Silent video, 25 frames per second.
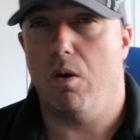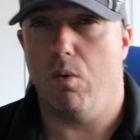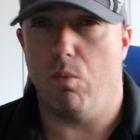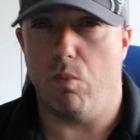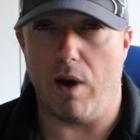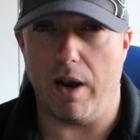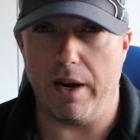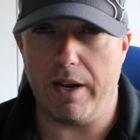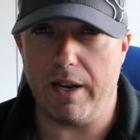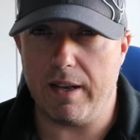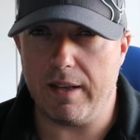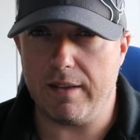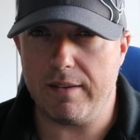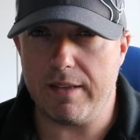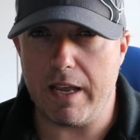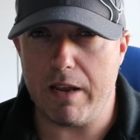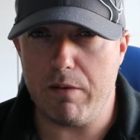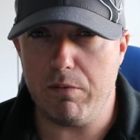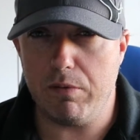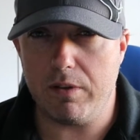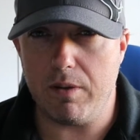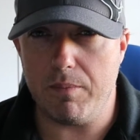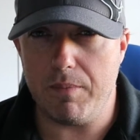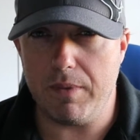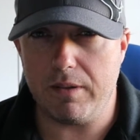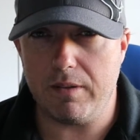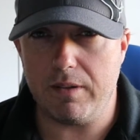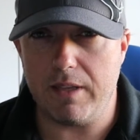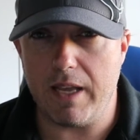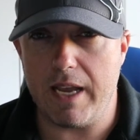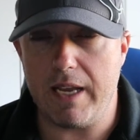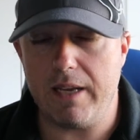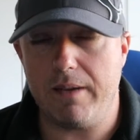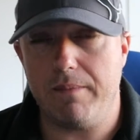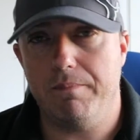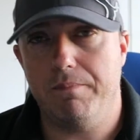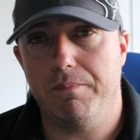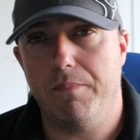Why did I say it was a
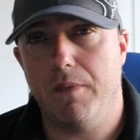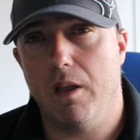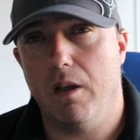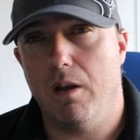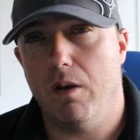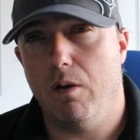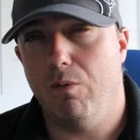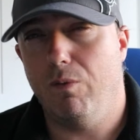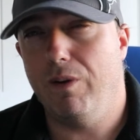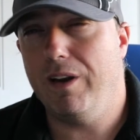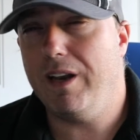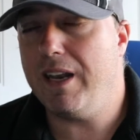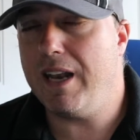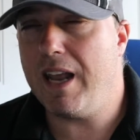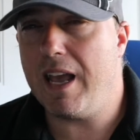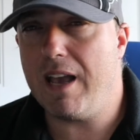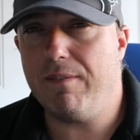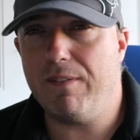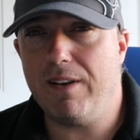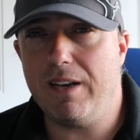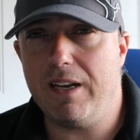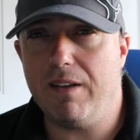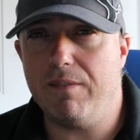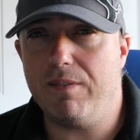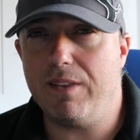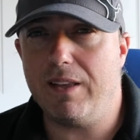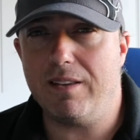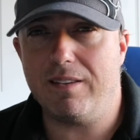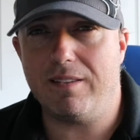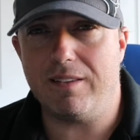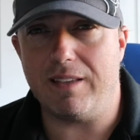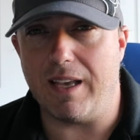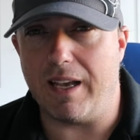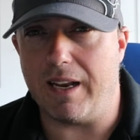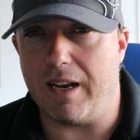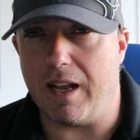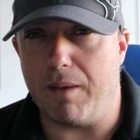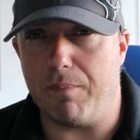mistake? We didn't have any of this
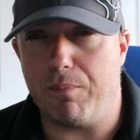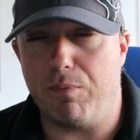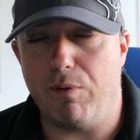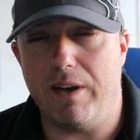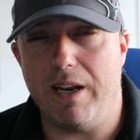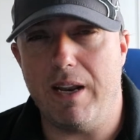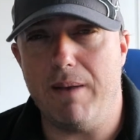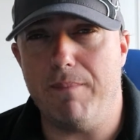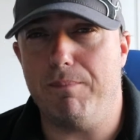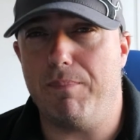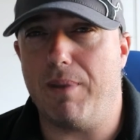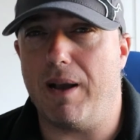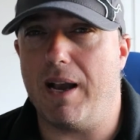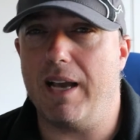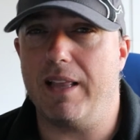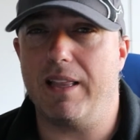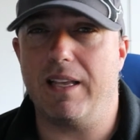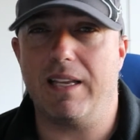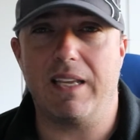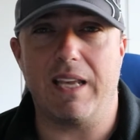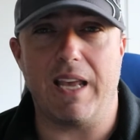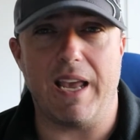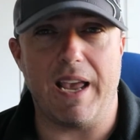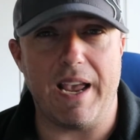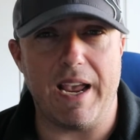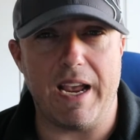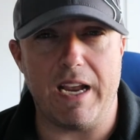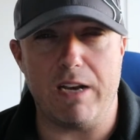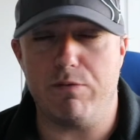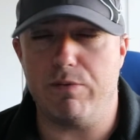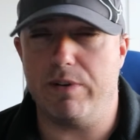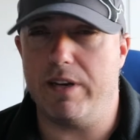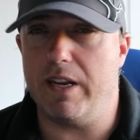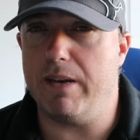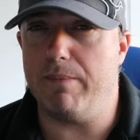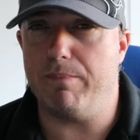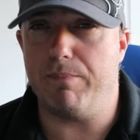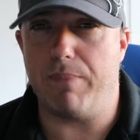set up. We didn't buy the cage.
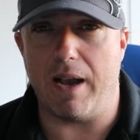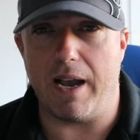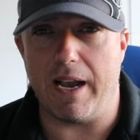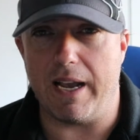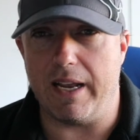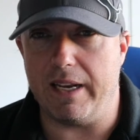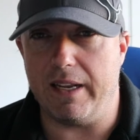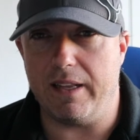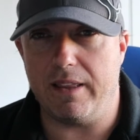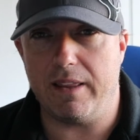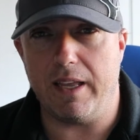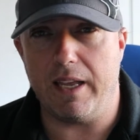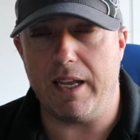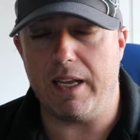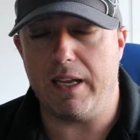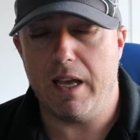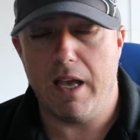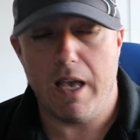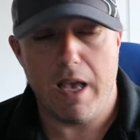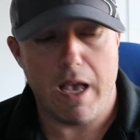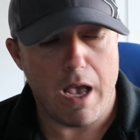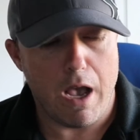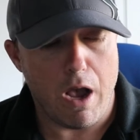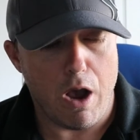We didn't buy anything.